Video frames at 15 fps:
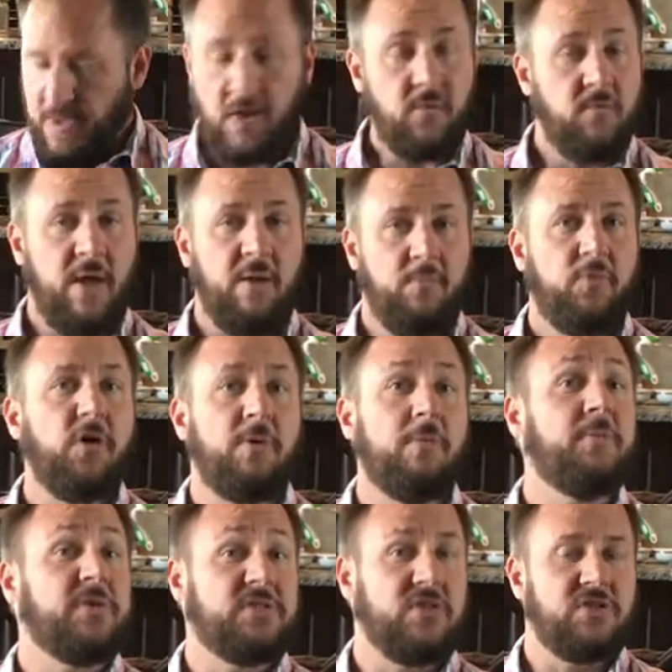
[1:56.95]
and put him in
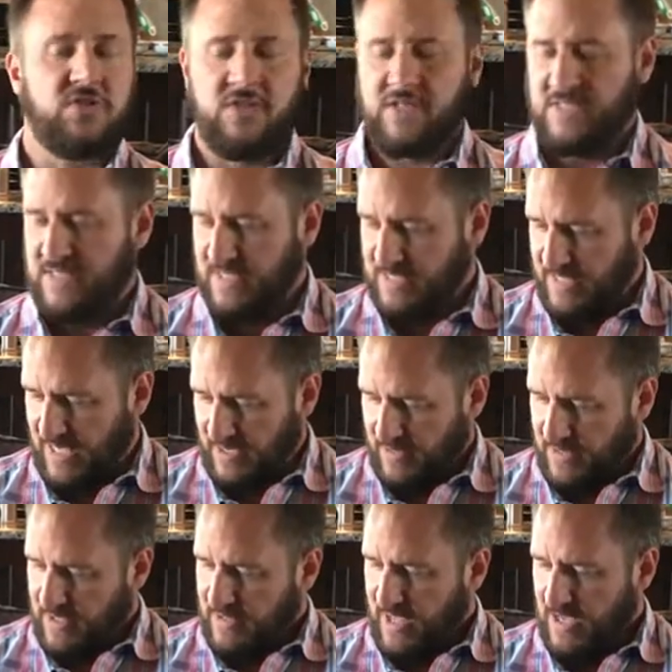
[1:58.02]
positions to succeed.
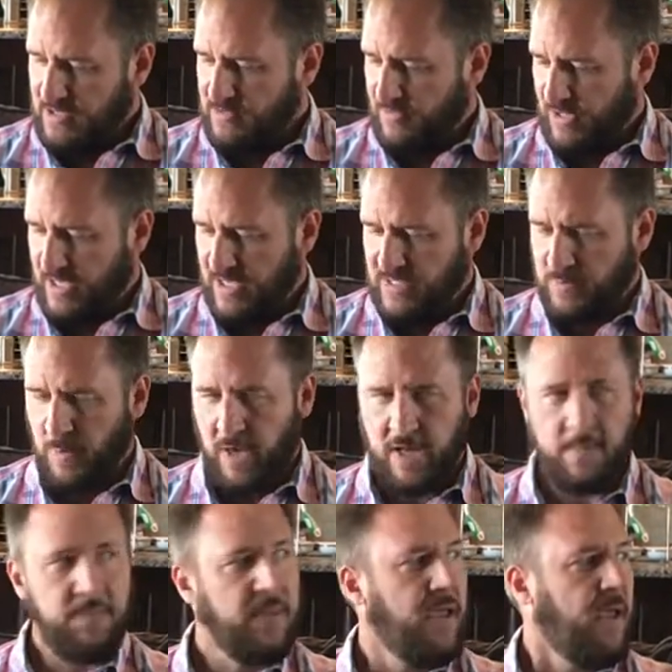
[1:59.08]
Thanks for the kiss,
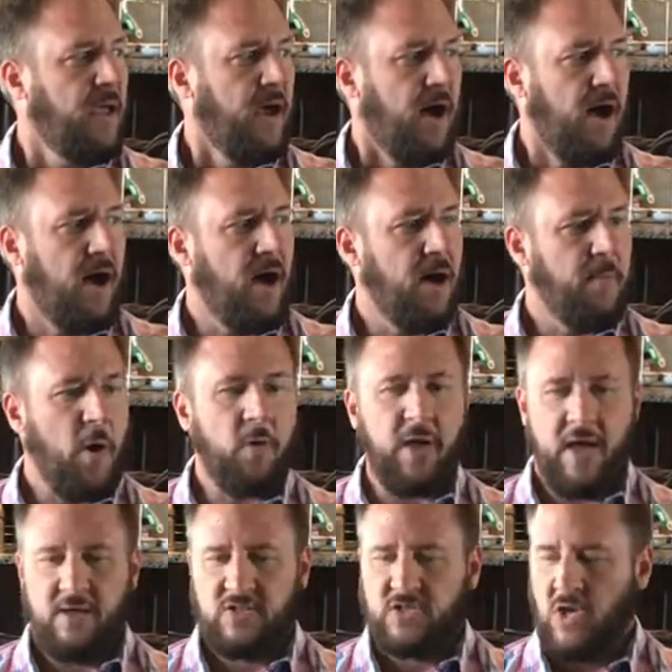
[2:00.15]
buddy.
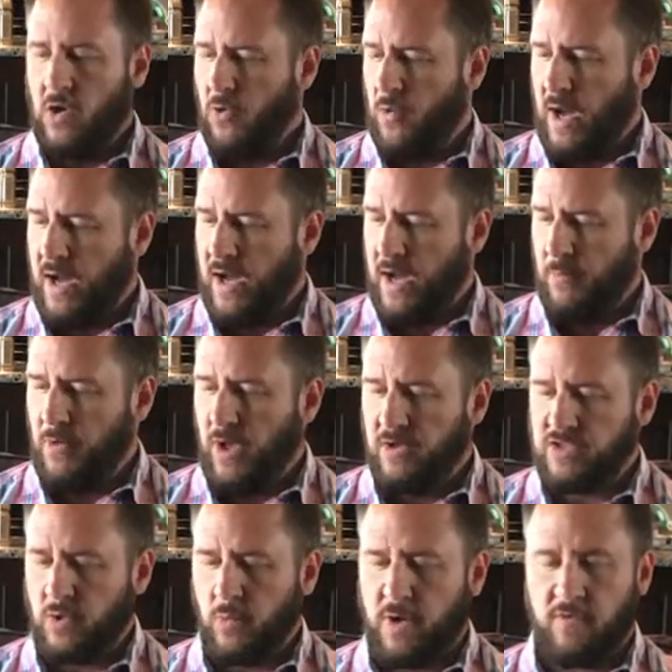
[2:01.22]
Okay, so we
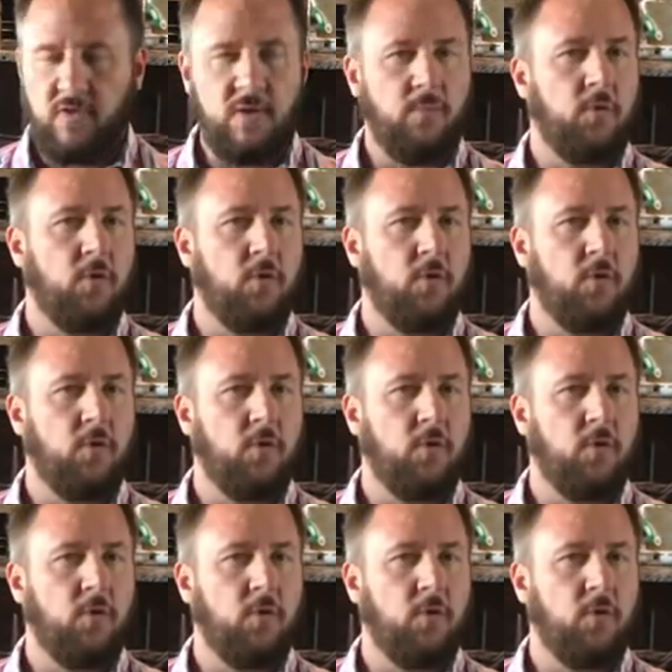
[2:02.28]
also went over the